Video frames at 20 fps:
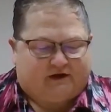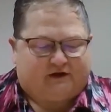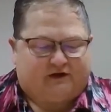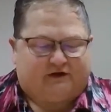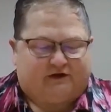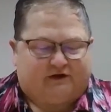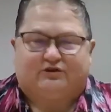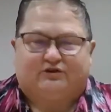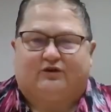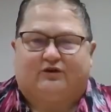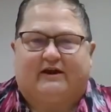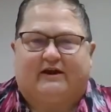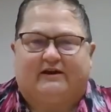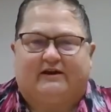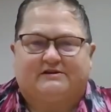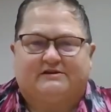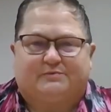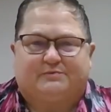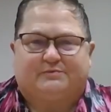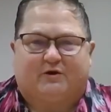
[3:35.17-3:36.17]
So let
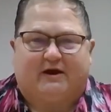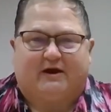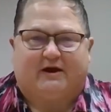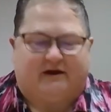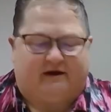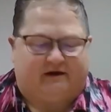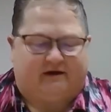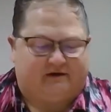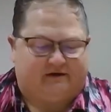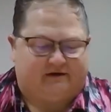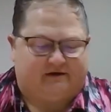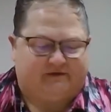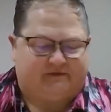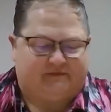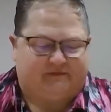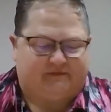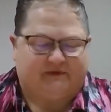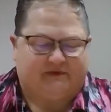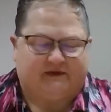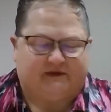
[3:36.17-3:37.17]
us pray.
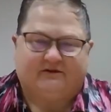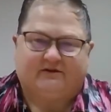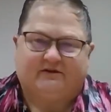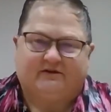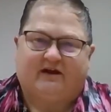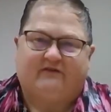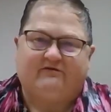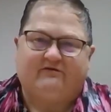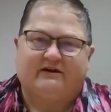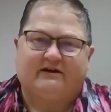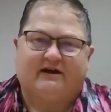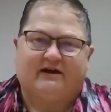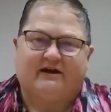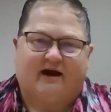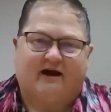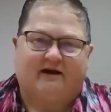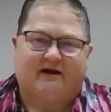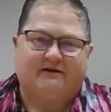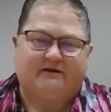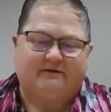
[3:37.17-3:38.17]
Loving
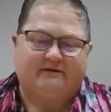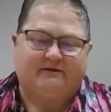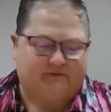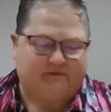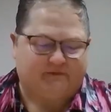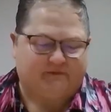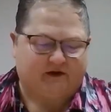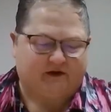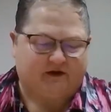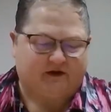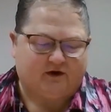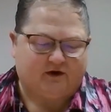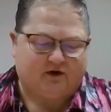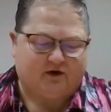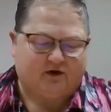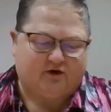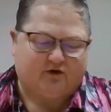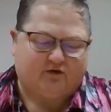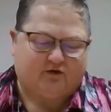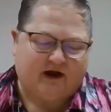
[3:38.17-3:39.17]
God,
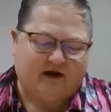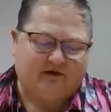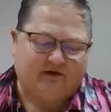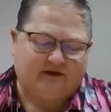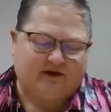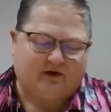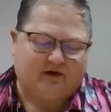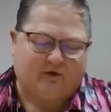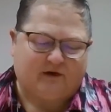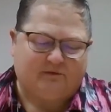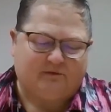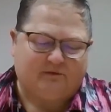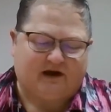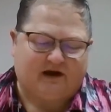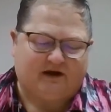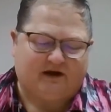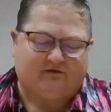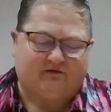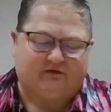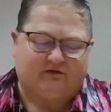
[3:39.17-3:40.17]
grant that we may
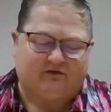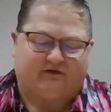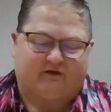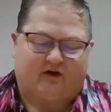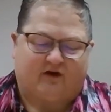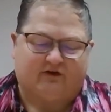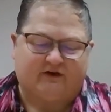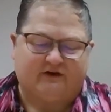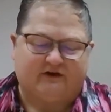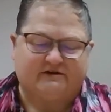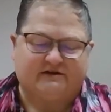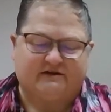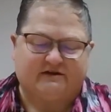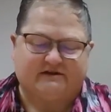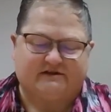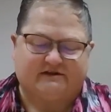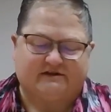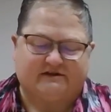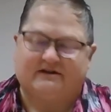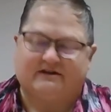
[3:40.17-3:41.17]
never fall into
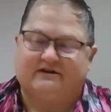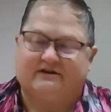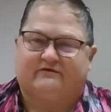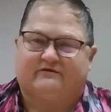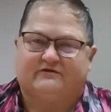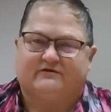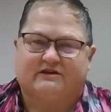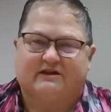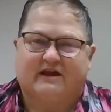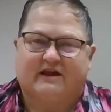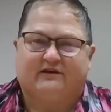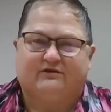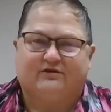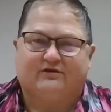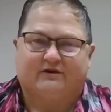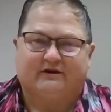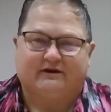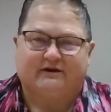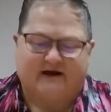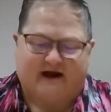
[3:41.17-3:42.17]
the sin of
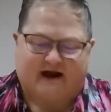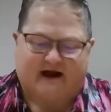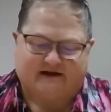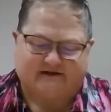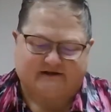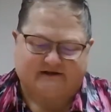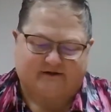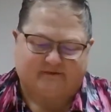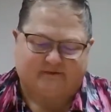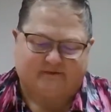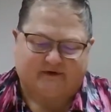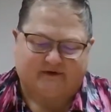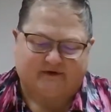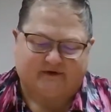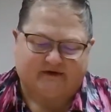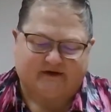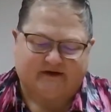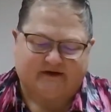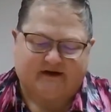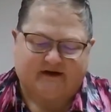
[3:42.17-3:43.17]
slander and gossip.
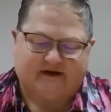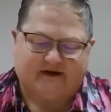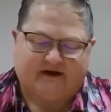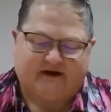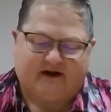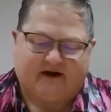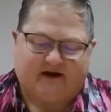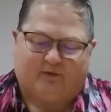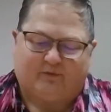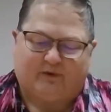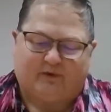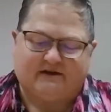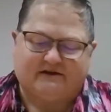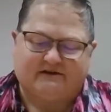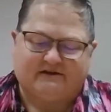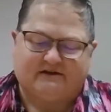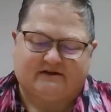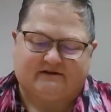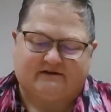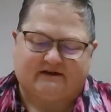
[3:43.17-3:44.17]
Help
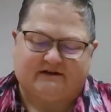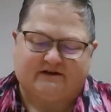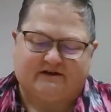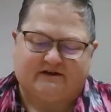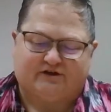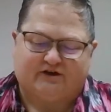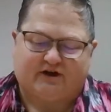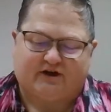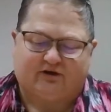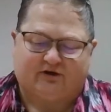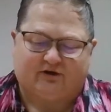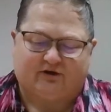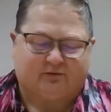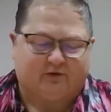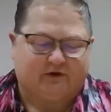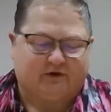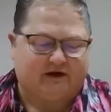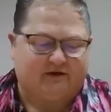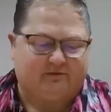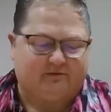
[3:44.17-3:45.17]
us to think
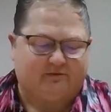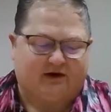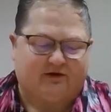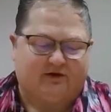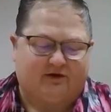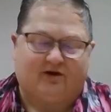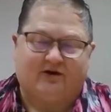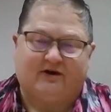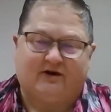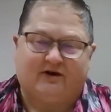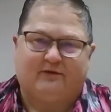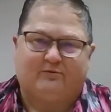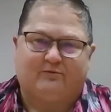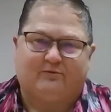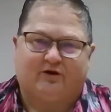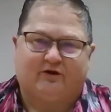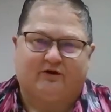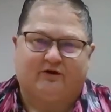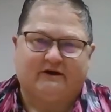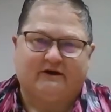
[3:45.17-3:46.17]
charitably about our
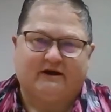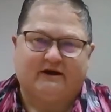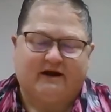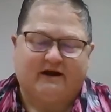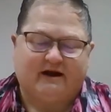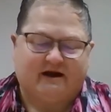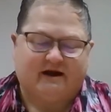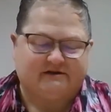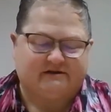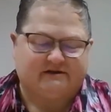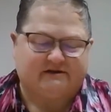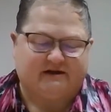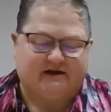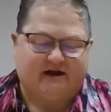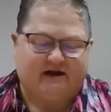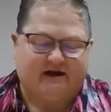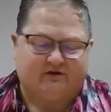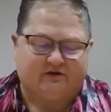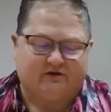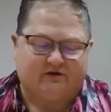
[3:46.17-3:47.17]
neighbor and to
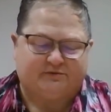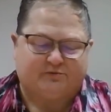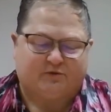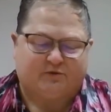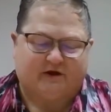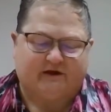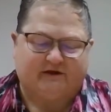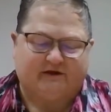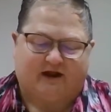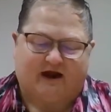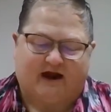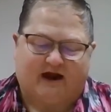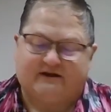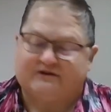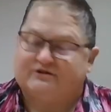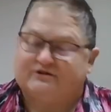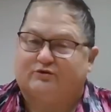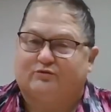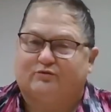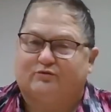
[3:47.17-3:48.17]
never spread
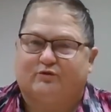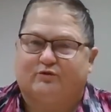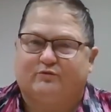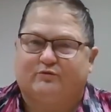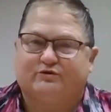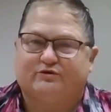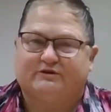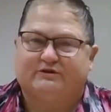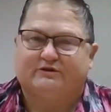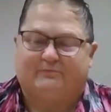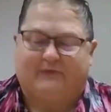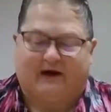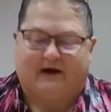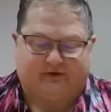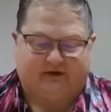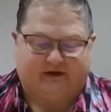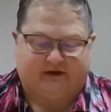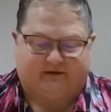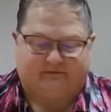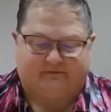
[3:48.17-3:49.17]
lies or rumors
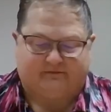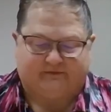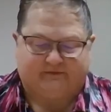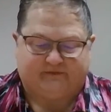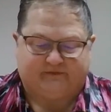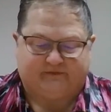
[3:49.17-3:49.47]
about them.